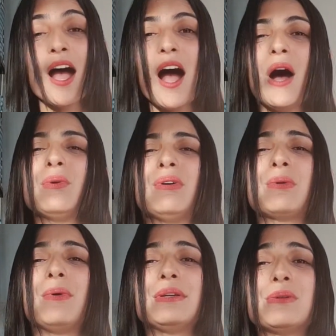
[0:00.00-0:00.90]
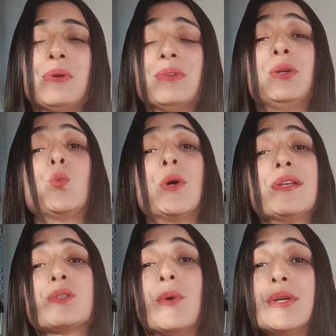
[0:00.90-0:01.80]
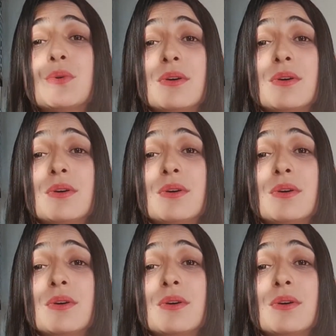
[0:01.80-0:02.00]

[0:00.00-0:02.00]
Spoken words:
How you are going to know that what is going